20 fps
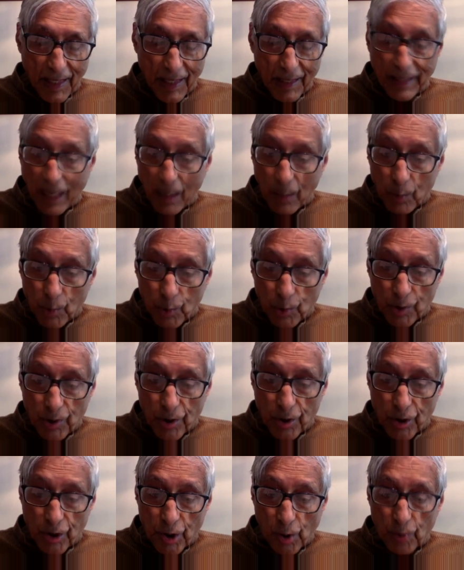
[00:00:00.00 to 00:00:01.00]

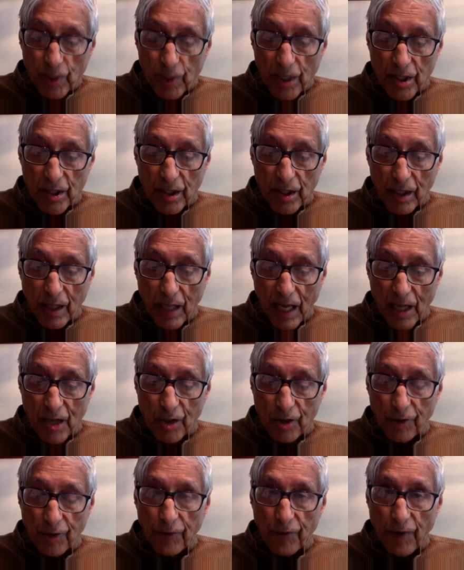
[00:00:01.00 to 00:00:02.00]
Dawood showed us the
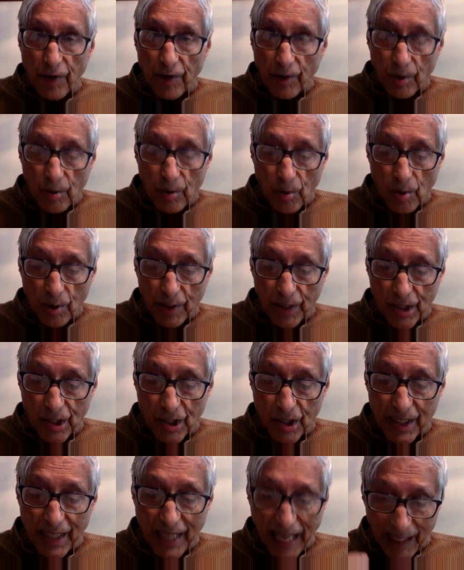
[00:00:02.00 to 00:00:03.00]
large furrow on
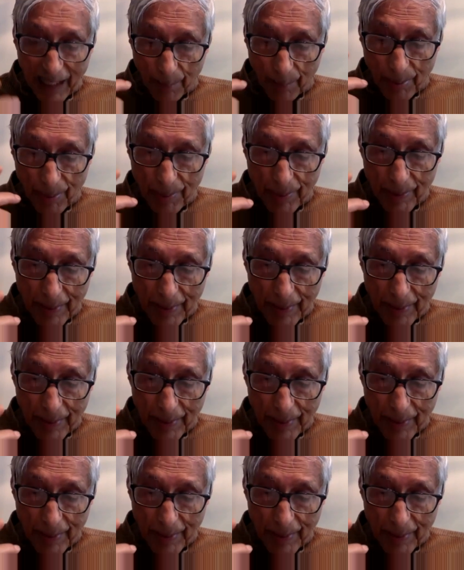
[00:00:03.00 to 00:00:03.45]
his scalp